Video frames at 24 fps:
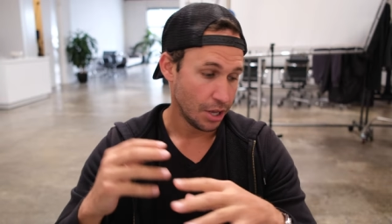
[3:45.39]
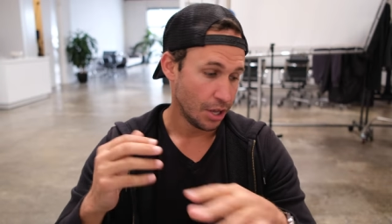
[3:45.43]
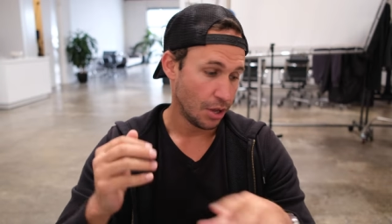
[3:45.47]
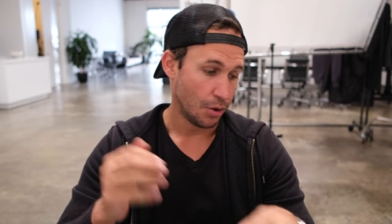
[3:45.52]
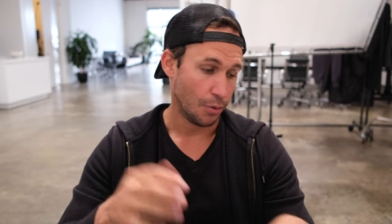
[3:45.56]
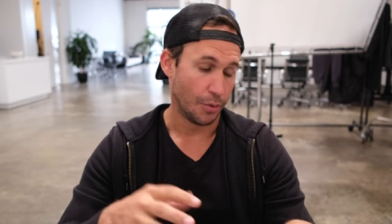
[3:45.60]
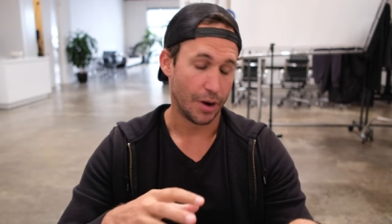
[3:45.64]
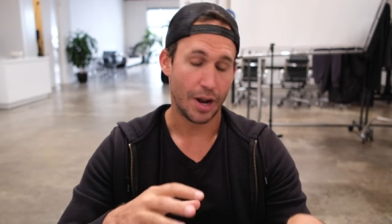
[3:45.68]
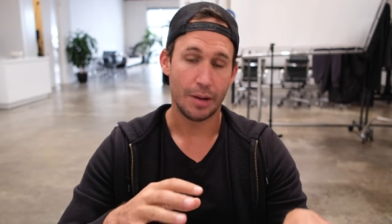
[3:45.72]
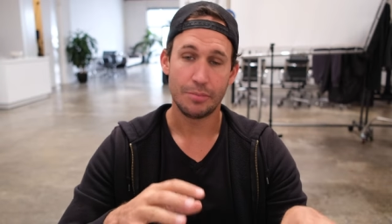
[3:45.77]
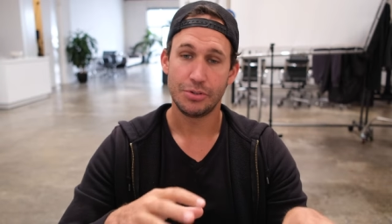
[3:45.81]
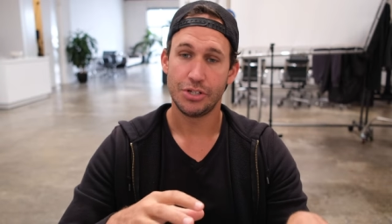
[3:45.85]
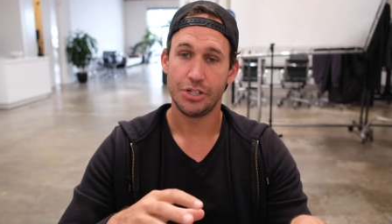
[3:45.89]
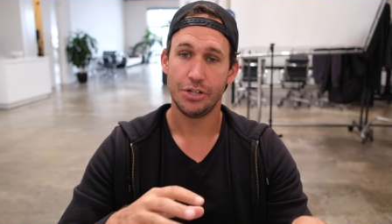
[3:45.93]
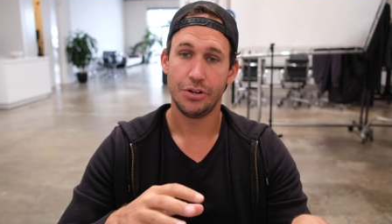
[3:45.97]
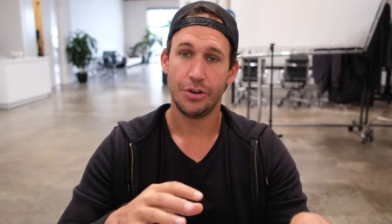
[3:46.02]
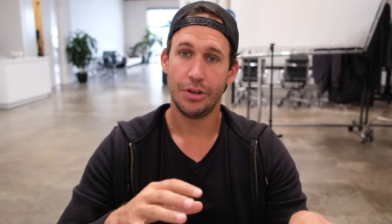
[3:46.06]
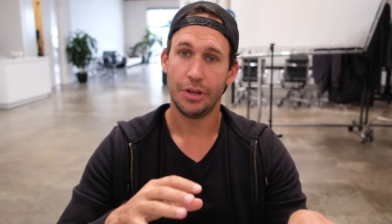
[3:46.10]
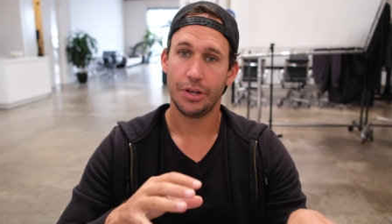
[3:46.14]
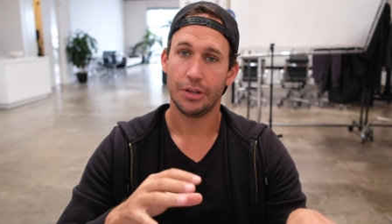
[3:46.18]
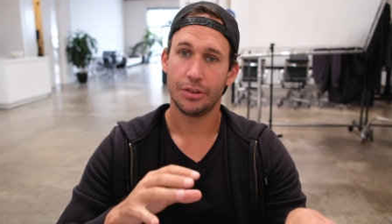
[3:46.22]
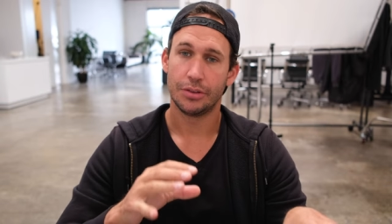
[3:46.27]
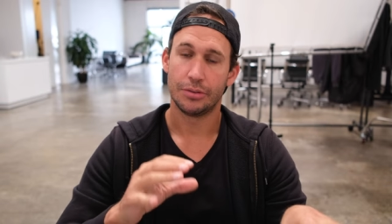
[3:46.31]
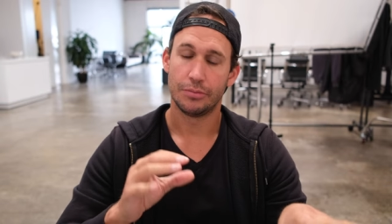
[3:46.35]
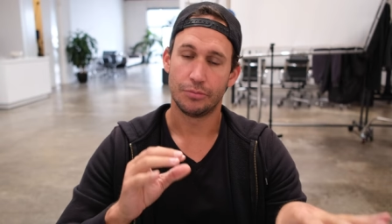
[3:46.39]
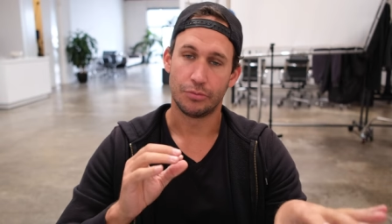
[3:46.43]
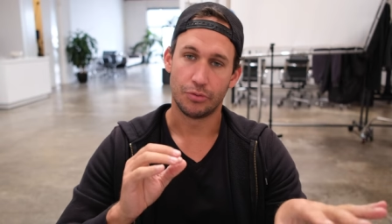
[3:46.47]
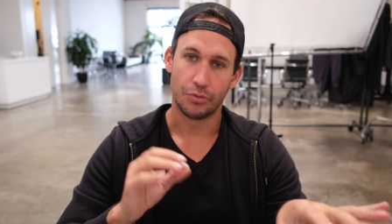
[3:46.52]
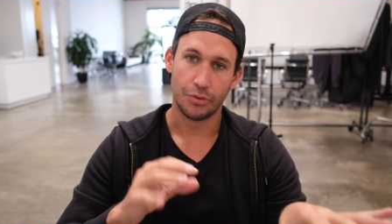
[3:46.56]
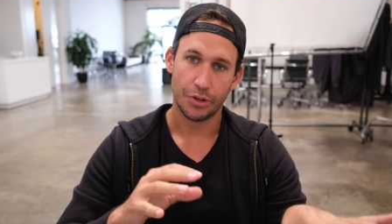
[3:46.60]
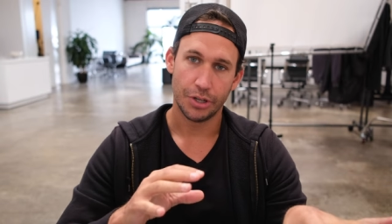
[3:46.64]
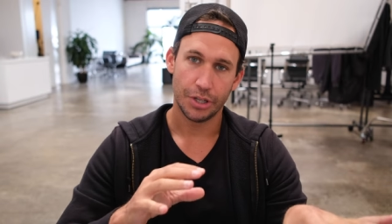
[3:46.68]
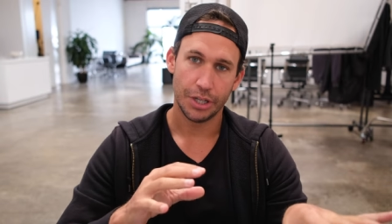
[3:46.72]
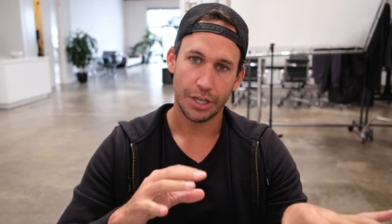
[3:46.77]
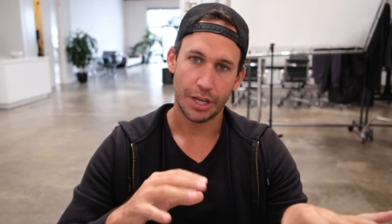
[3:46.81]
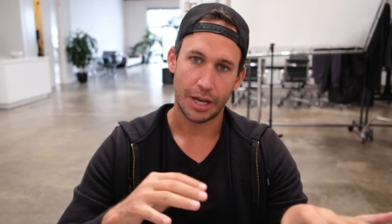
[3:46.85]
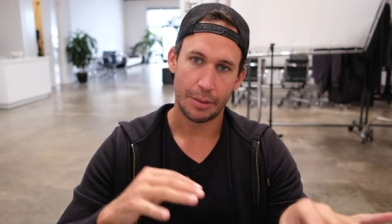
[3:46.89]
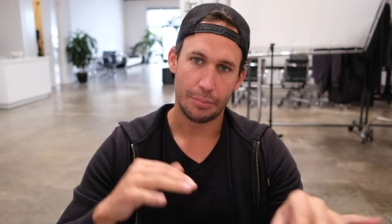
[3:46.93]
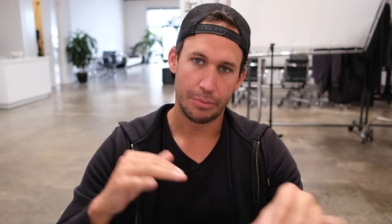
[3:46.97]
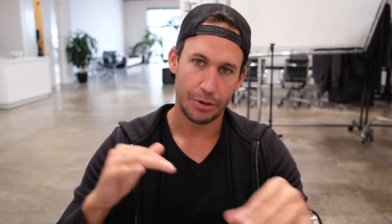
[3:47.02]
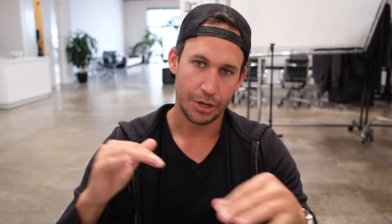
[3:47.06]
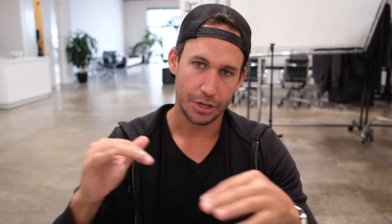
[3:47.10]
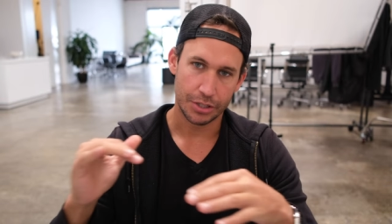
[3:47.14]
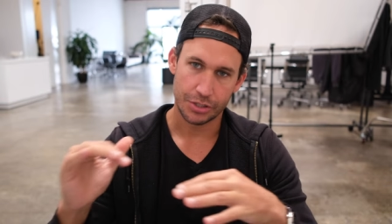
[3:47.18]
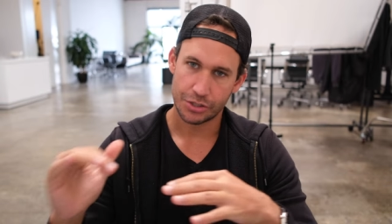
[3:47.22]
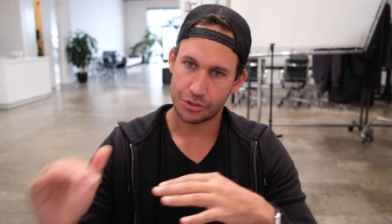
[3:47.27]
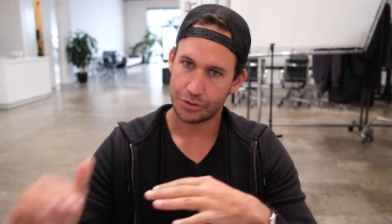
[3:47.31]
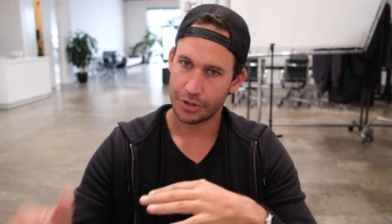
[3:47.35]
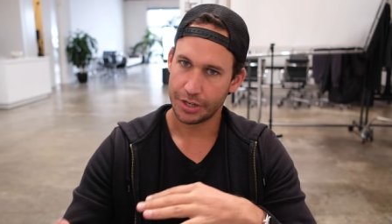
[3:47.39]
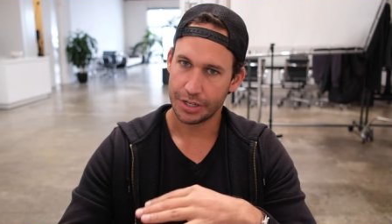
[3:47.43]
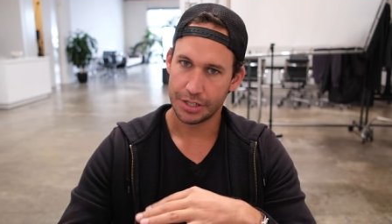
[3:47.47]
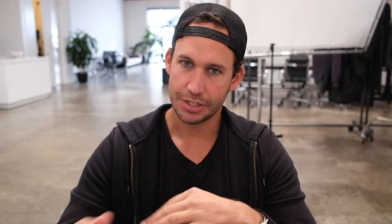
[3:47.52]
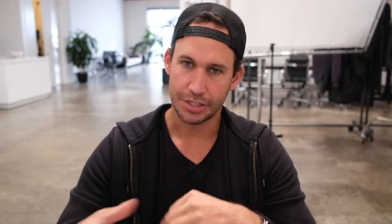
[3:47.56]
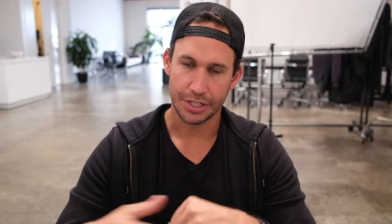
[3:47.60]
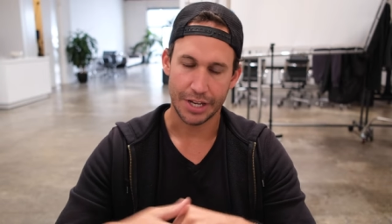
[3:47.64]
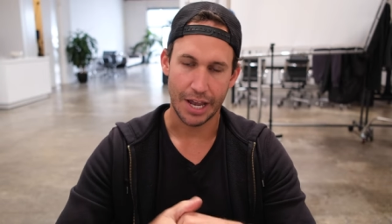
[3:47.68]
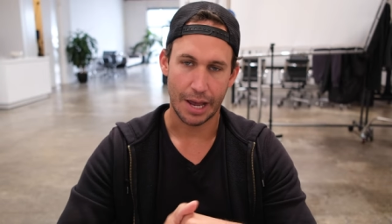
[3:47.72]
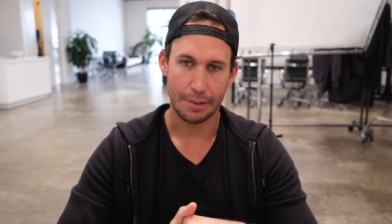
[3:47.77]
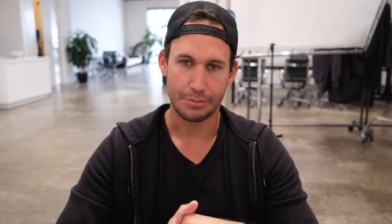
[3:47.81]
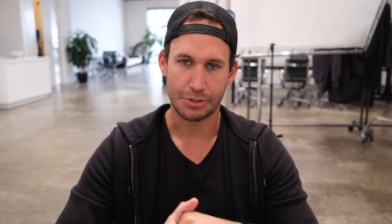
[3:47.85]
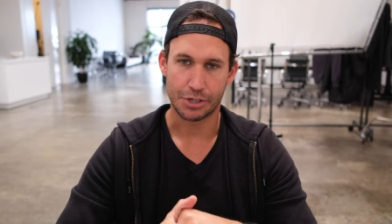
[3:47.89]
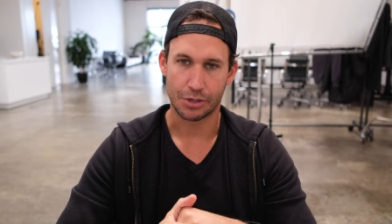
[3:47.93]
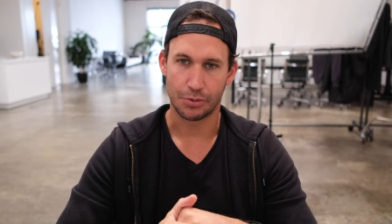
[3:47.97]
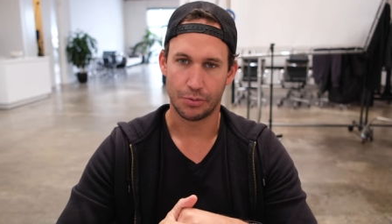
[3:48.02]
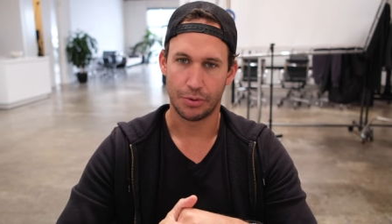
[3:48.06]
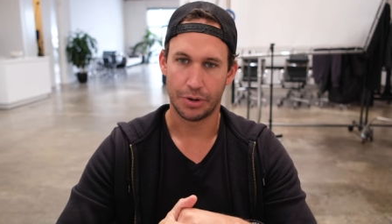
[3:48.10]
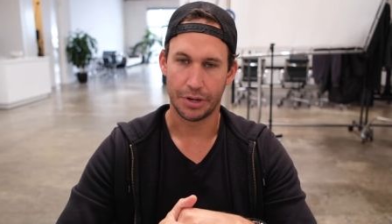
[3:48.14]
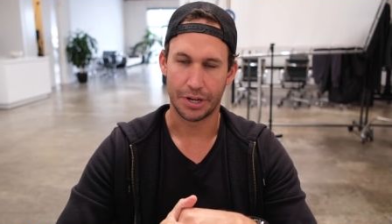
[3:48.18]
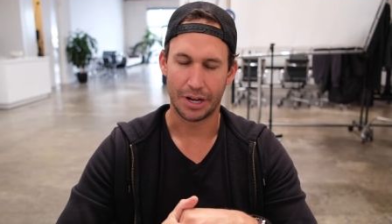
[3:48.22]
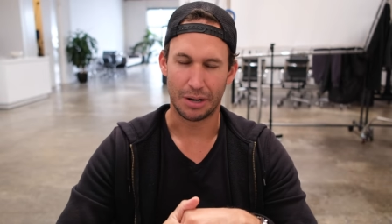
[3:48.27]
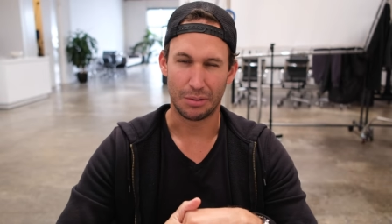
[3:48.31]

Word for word: When I'm shooting, really I put it straight into Capture One.